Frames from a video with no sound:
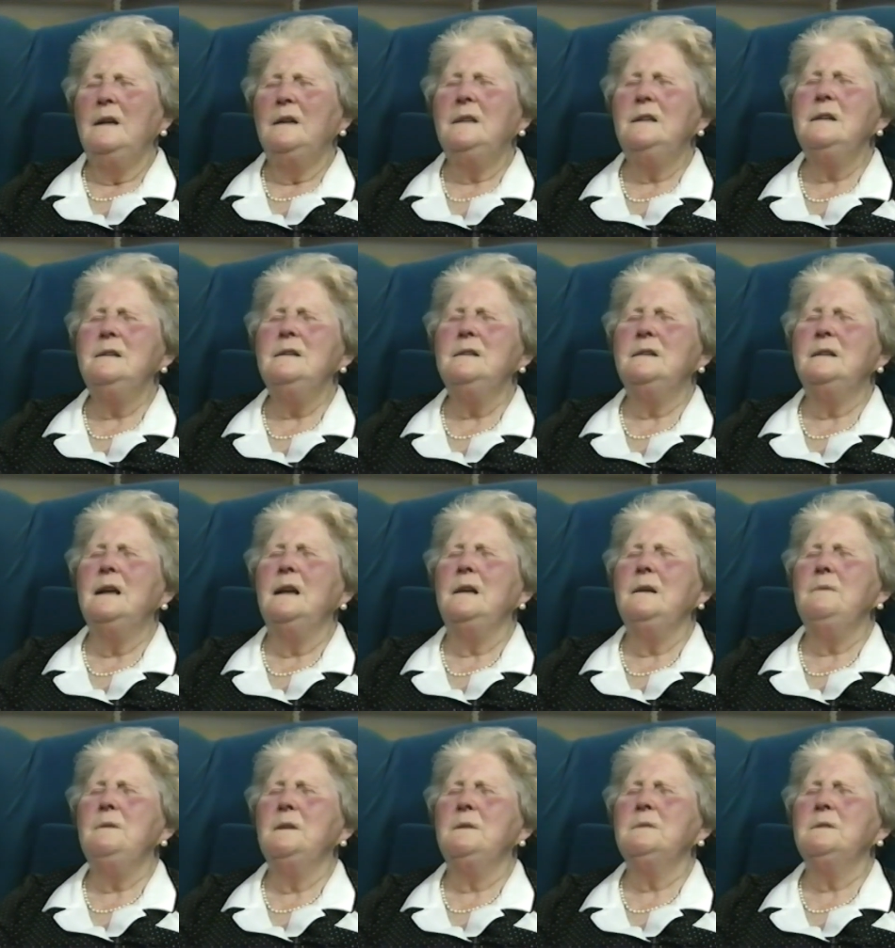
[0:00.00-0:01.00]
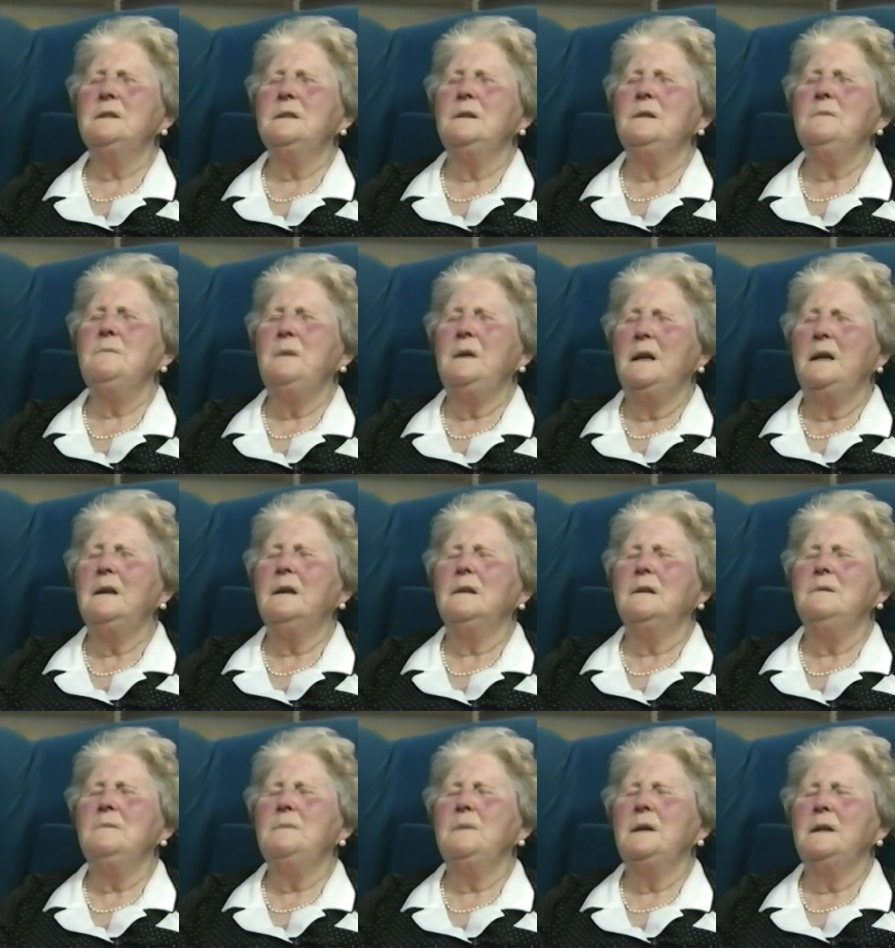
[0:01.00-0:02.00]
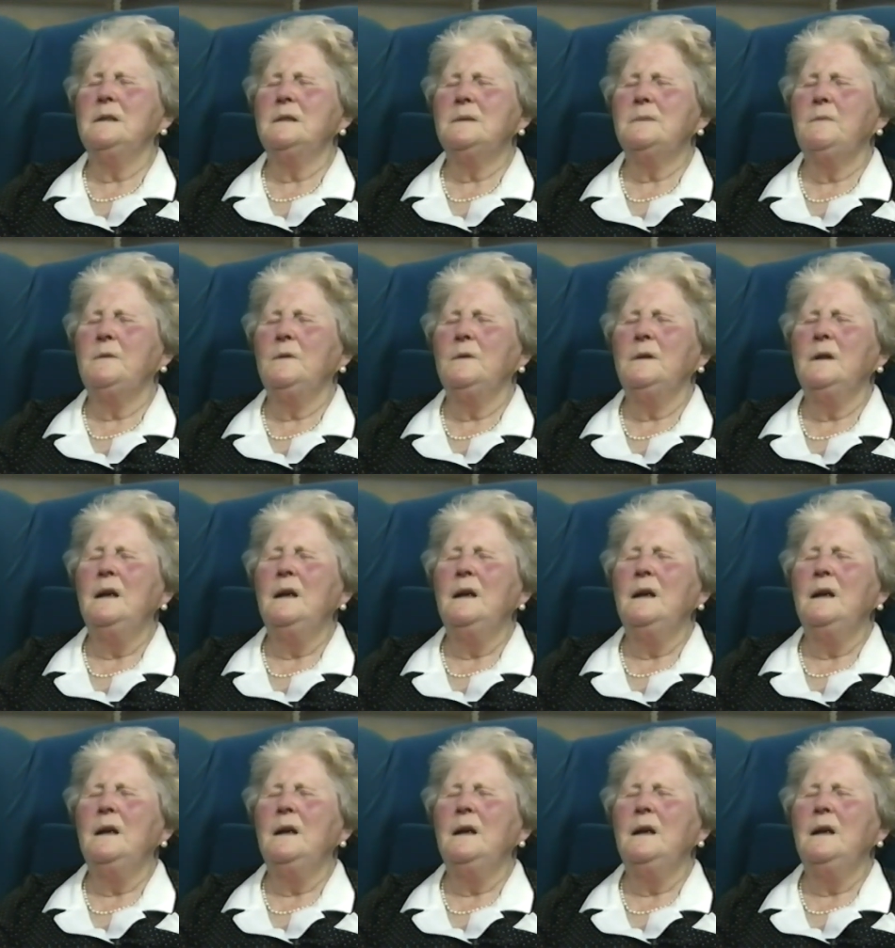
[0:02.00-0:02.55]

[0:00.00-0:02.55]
didn't tell him it was an American passport,